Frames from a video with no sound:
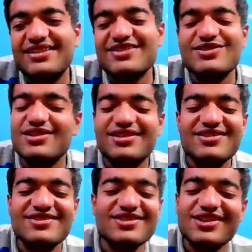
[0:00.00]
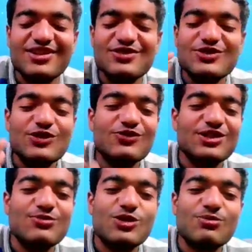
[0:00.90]
his internet is not
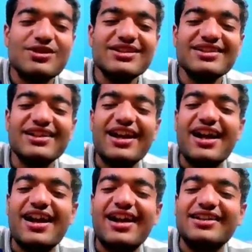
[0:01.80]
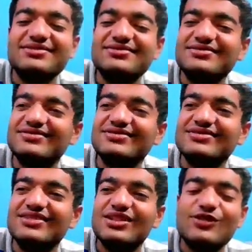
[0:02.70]
working properly, and
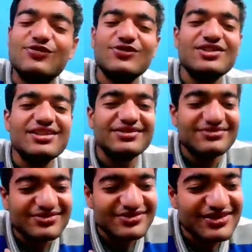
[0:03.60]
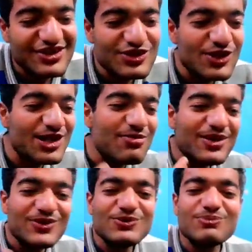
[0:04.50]
therefore is not able
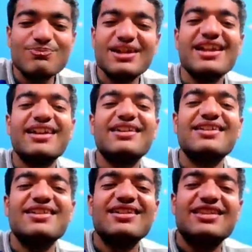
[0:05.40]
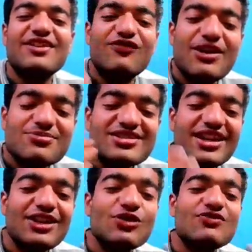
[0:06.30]
to play that
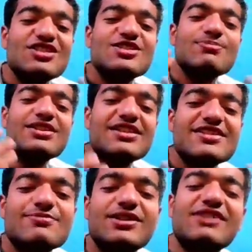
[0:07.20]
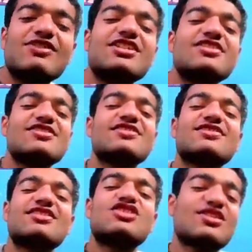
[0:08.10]
website on which he's playing, whether it is
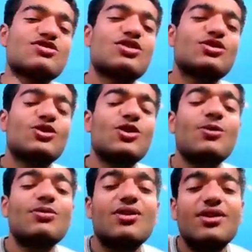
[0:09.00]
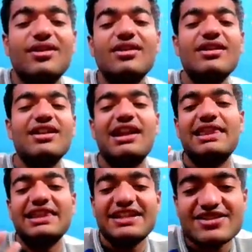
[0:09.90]
a chess.com or a
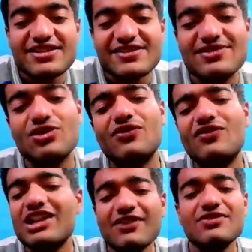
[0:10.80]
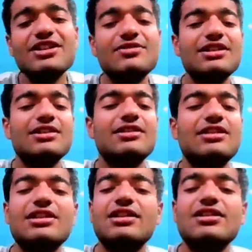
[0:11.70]
leeches or wherever
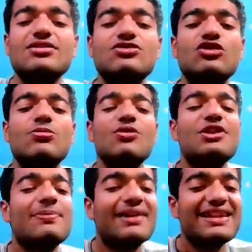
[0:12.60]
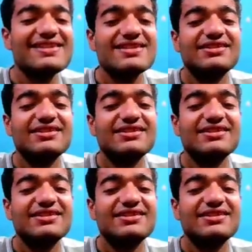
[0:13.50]
your opponent plays.